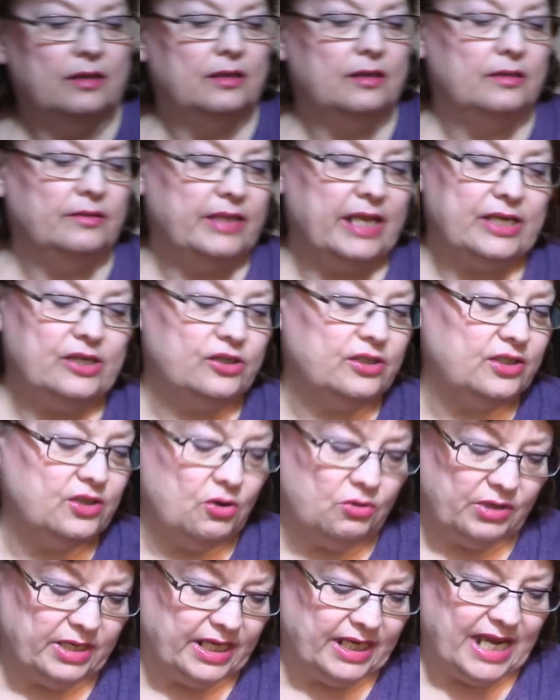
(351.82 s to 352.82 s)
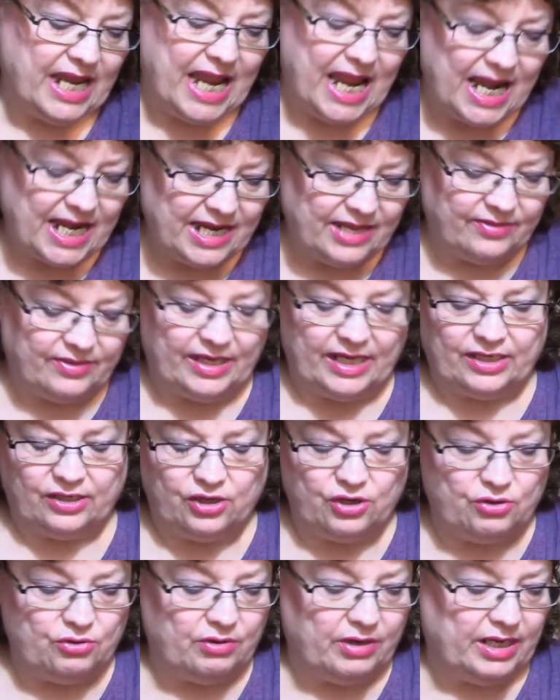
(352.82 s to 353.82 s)
They just don't get anything
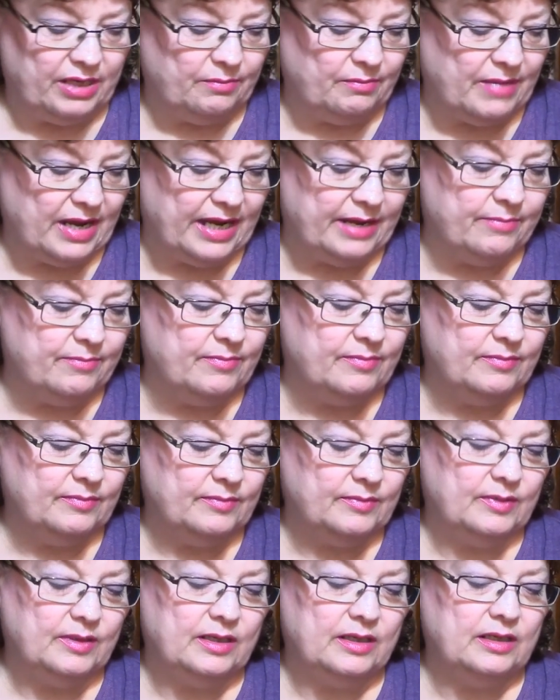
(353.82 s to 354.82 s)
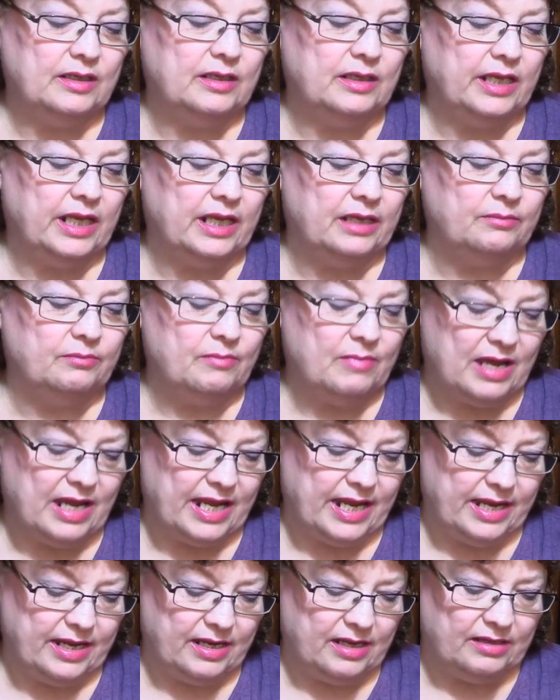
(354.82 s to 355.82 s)
new at my at
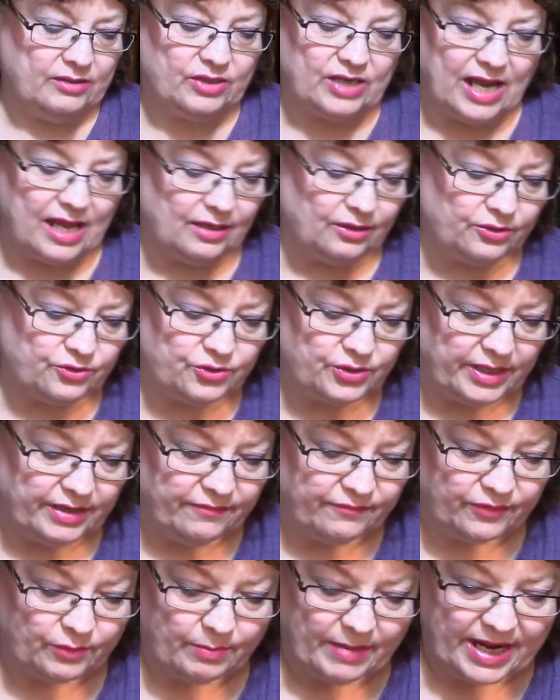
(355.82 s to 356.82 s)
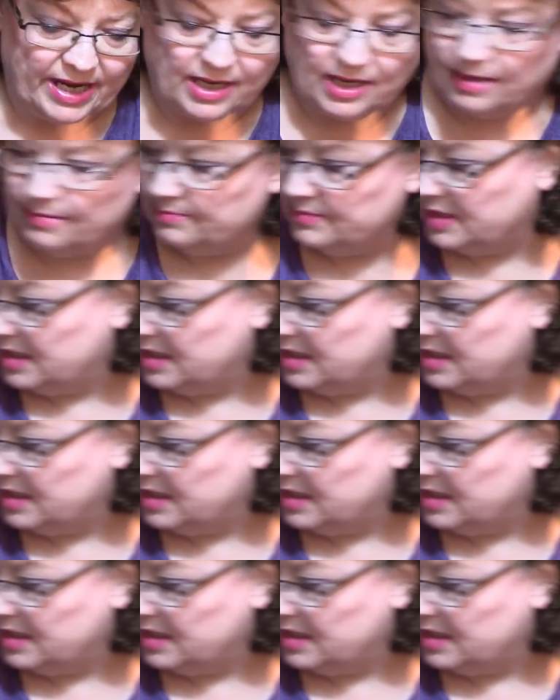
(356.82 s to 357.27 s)
my Dollar Tree for makeup.